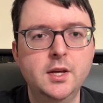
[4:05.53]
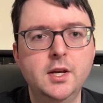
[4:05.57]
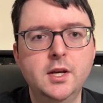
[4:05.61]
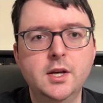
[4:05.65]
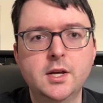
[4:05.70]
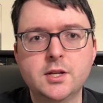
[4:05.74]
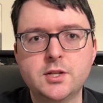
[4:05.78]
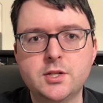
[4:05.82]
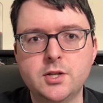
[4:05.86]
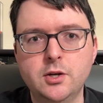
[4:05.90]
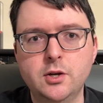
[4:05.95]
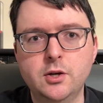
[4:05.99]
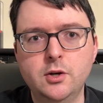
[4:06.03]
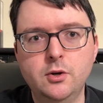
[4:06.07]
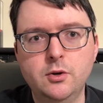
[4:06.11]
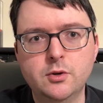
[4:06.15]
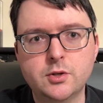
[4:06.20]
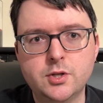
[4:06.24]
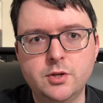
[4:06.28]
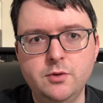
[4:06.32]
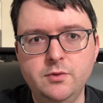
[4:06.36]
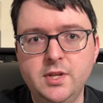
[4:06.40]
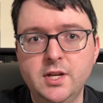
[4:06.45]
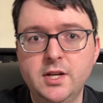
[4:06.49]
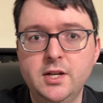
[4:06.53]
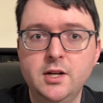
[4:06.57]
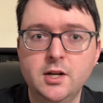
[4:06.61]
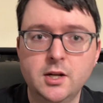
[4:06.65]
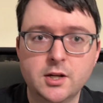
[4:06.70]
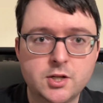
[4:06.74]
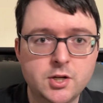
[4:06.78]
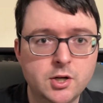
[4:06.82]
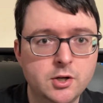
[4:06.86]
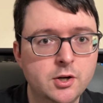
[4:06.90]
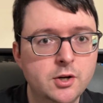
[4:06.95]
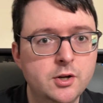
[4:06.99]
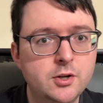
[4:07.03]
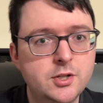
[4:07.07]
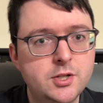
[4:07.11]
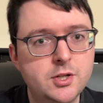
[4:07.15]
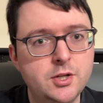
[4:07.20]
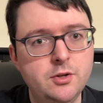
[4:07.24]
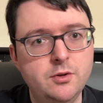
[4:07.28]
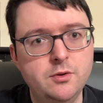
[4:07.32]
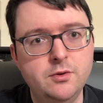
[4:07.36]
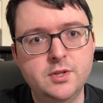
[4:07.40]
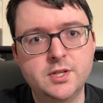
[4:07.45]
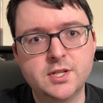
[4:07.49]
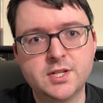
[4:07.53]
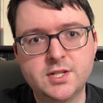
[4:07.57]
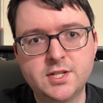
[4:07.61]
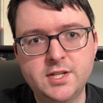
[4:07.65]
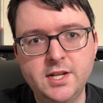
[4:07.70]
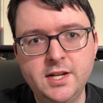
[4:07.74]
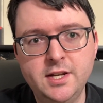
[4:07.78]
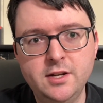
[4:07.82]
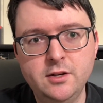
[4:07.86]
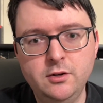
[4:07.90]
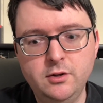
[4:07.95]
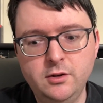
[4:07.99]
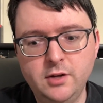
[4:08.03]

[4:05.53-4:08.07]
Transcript: So to then turn to the sale,